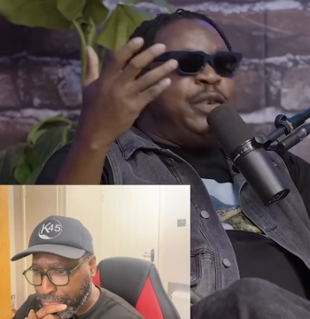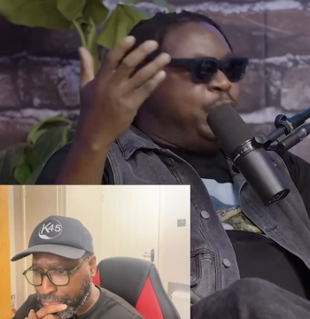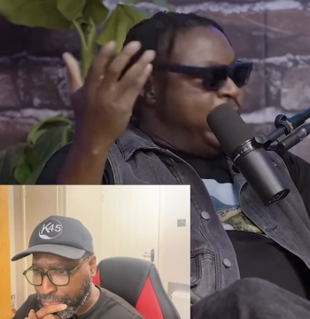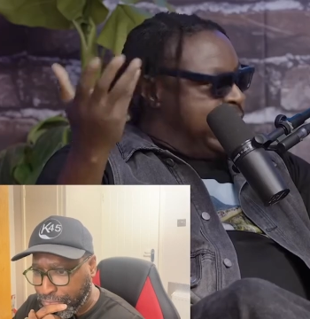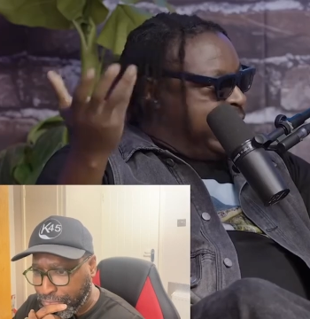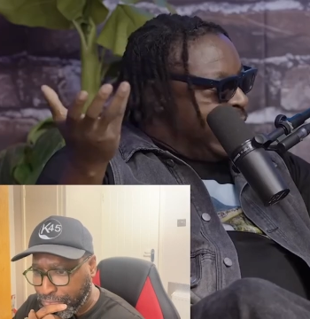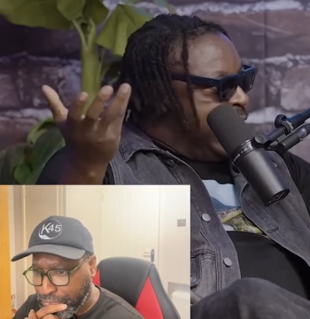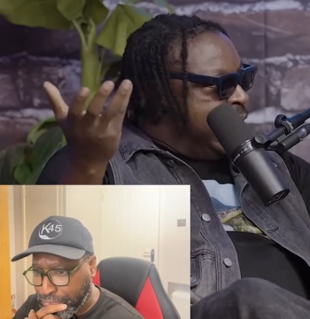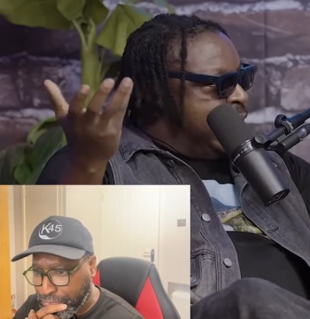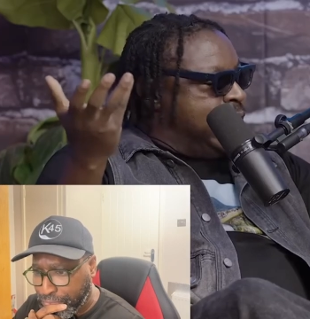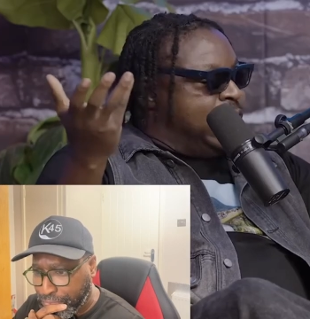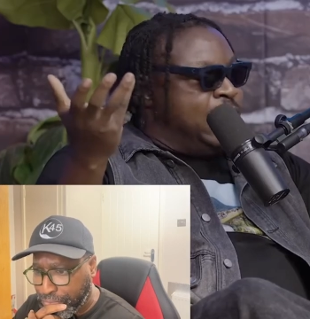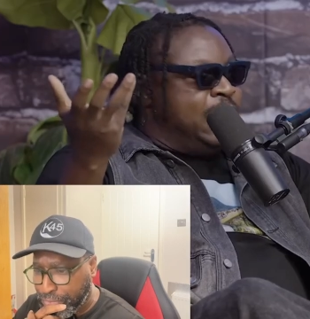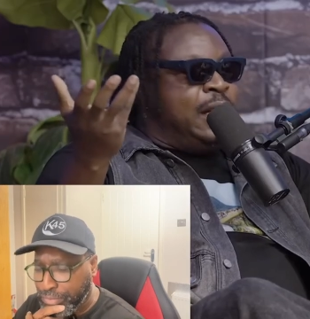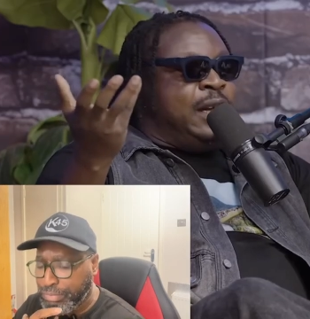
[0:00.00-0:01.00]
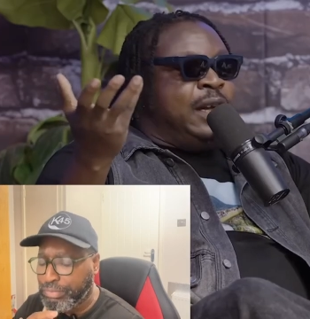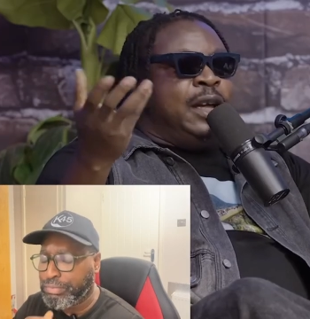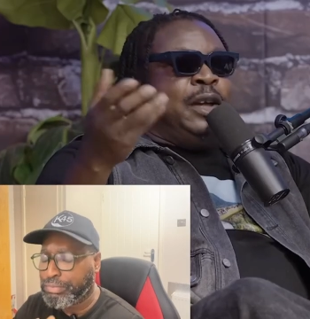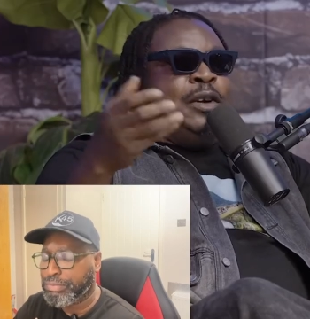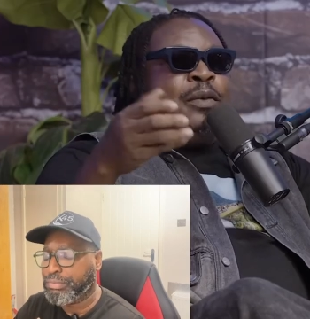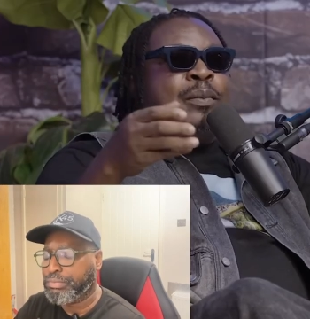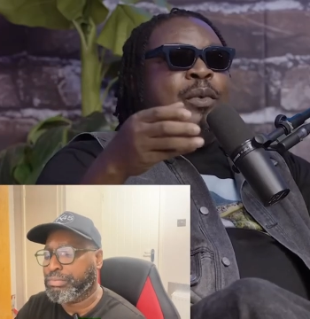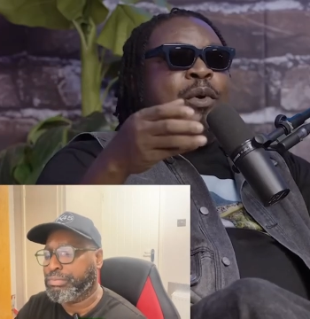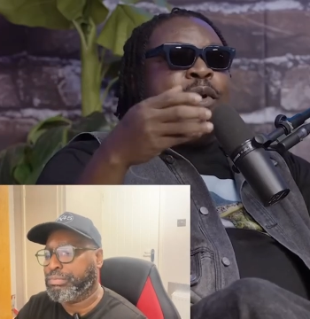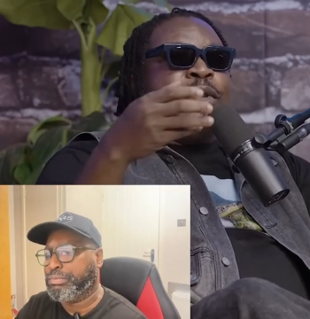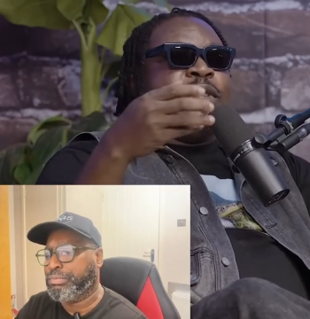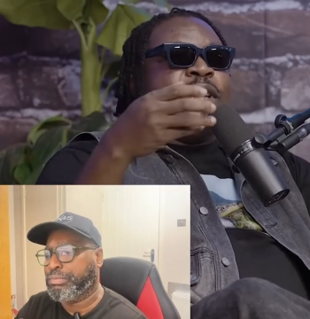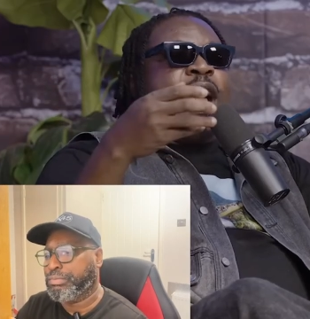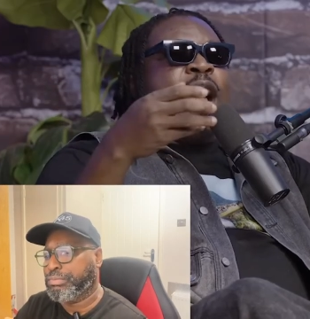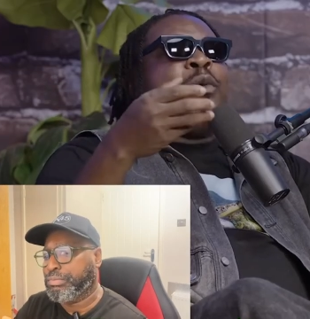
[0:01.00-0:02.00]
Speaker 1: die. Everywhere dark.
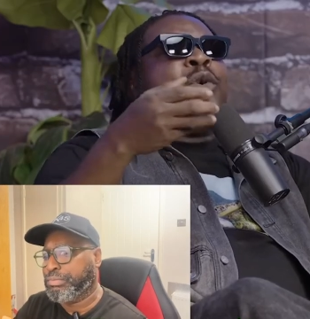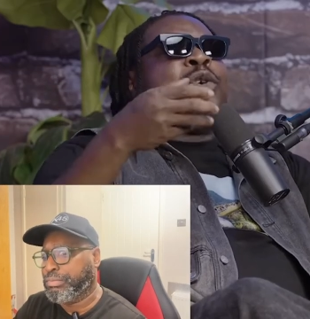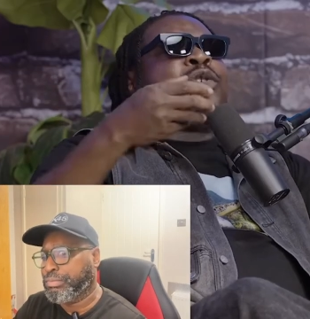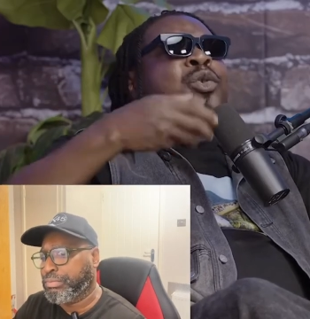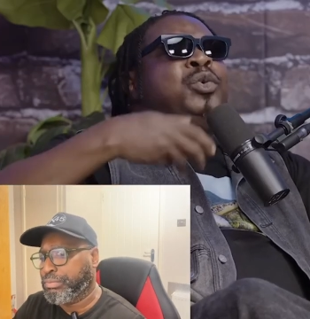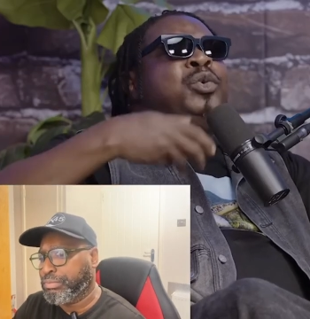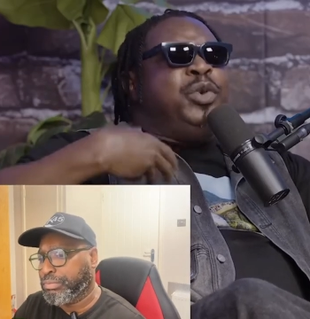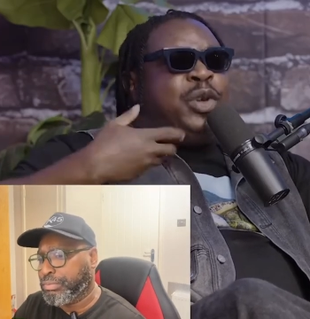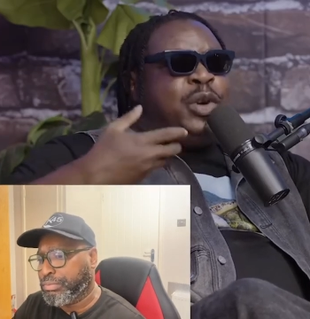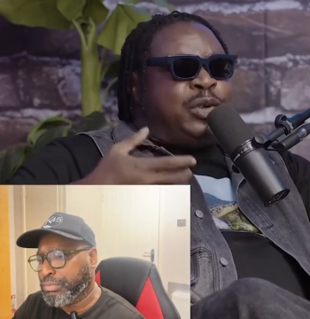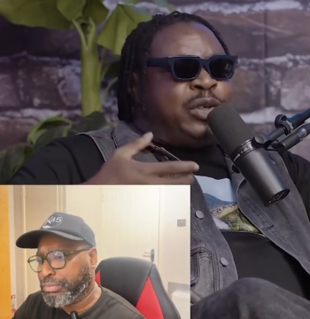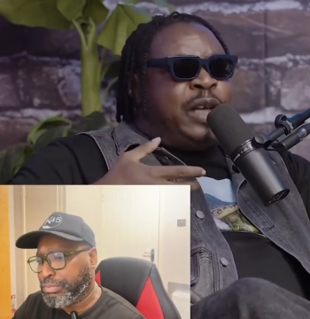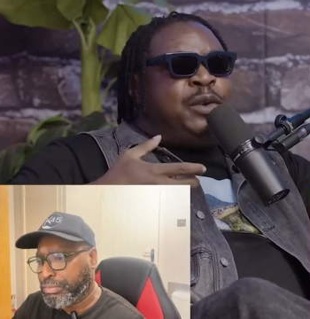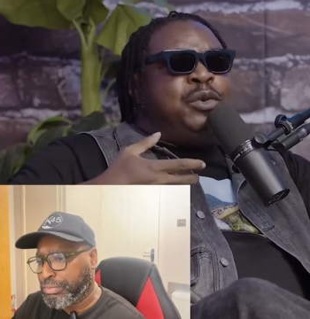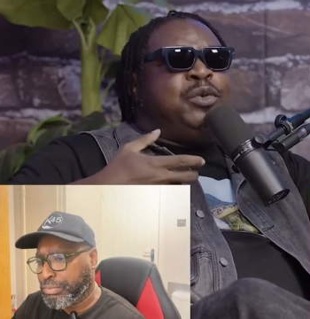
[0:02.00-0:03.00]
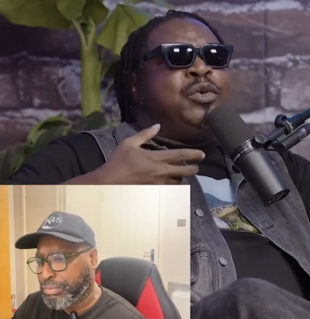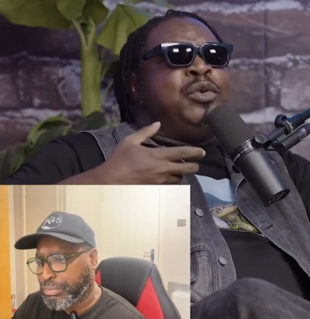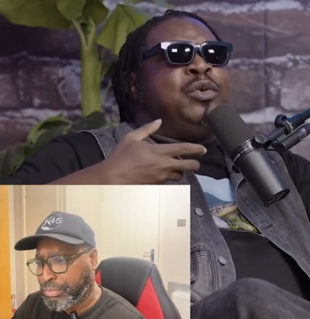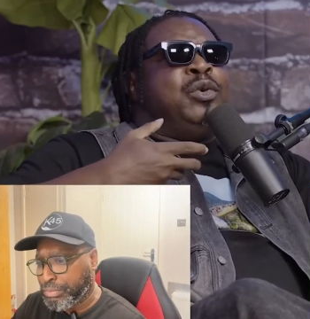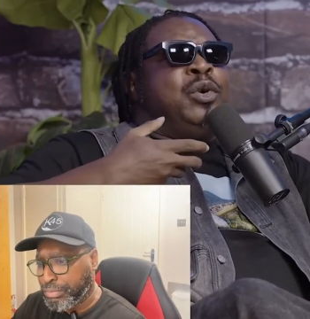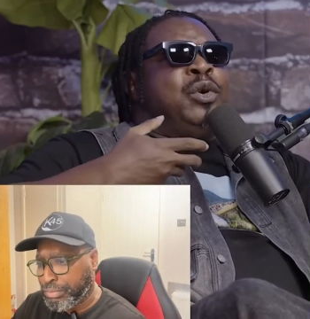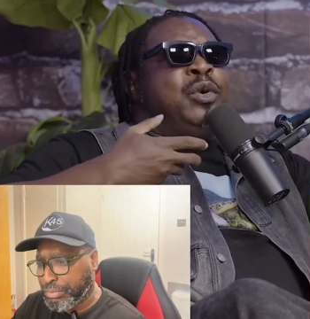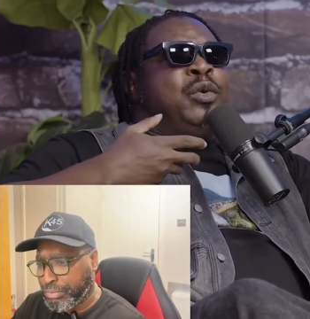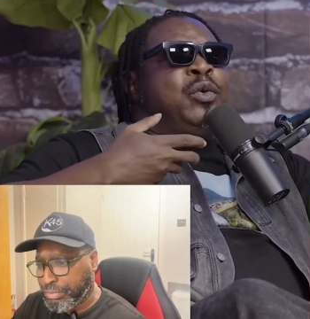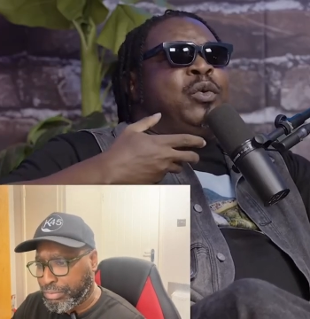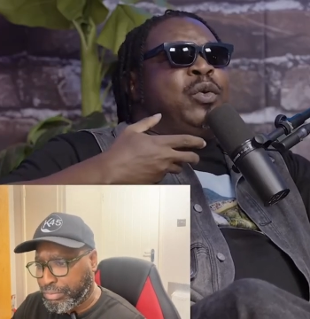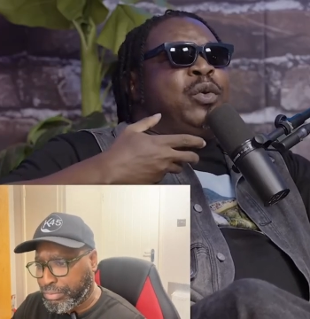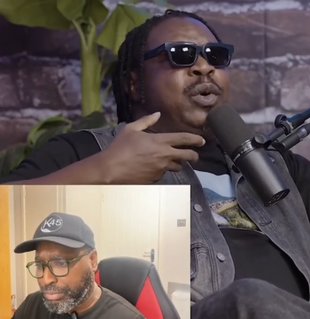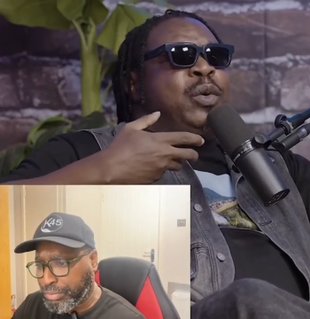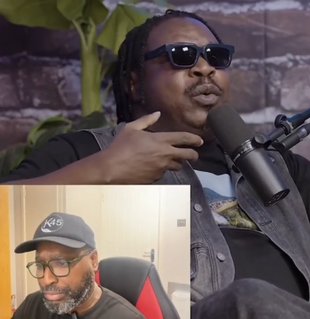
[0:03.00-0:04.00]
But I was curious. I don't know
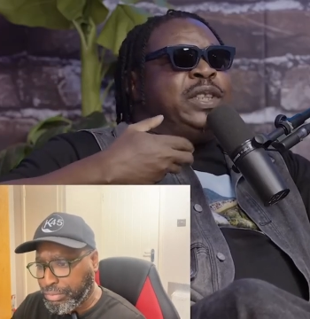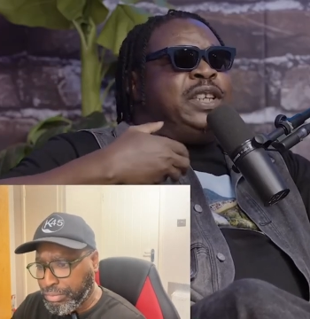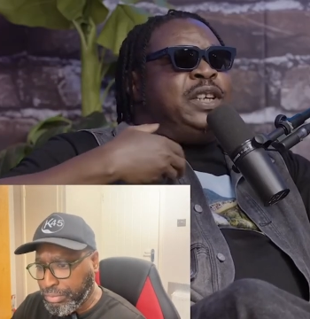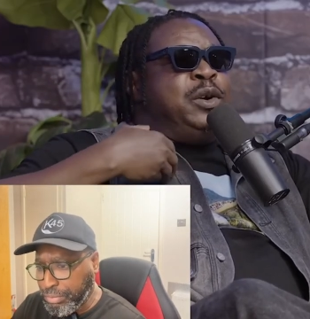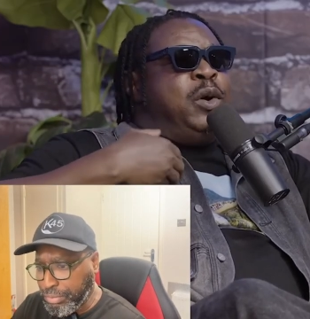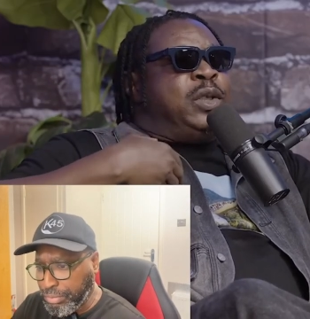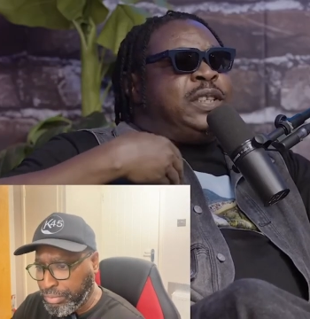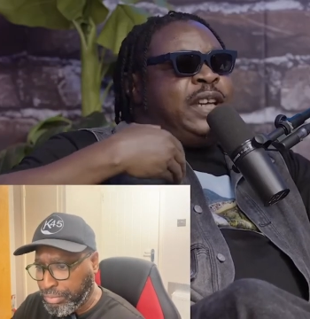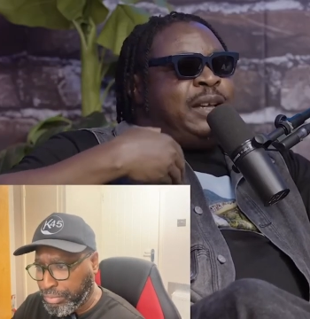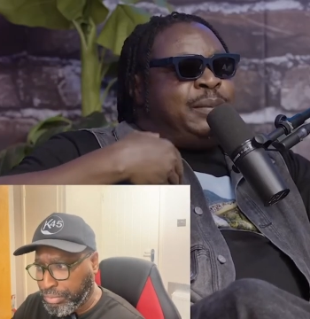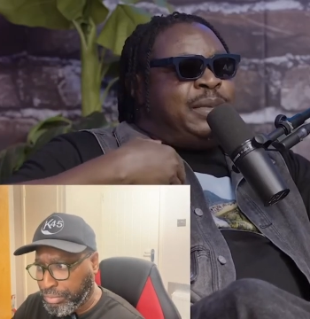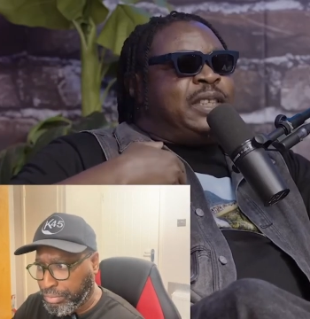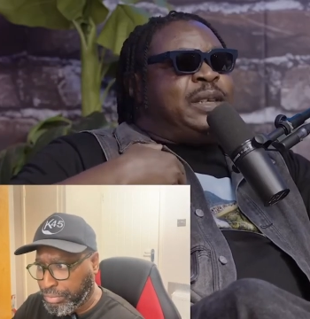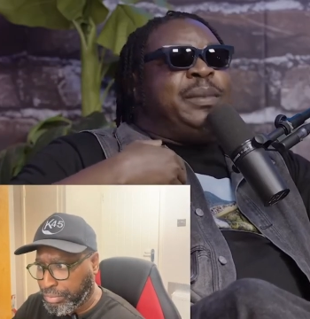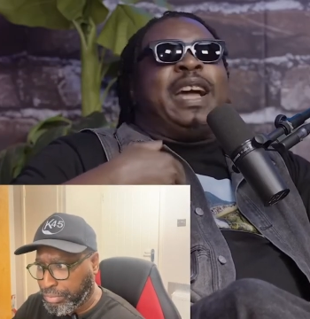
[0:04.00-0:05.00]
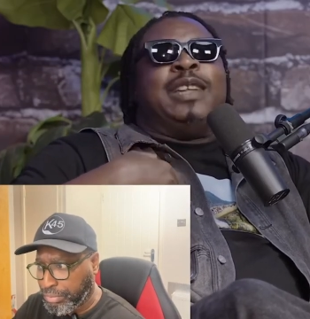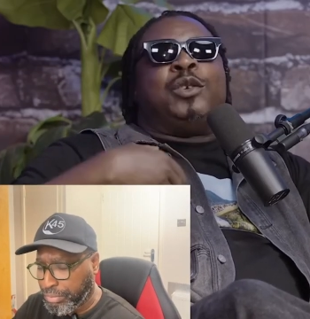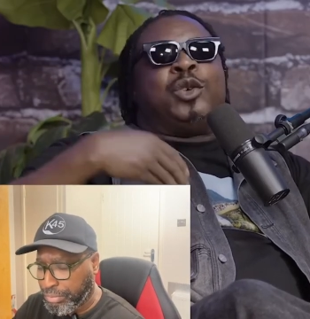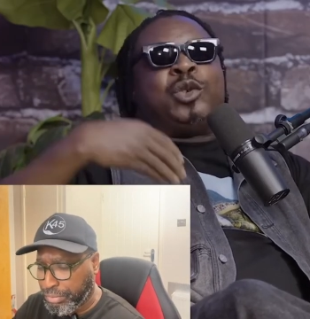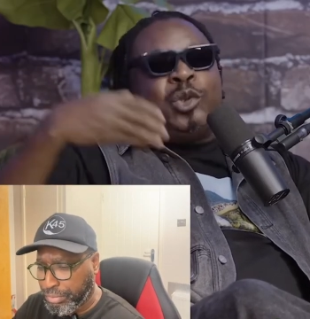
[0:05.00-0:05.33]
what thing God tell me. Say, make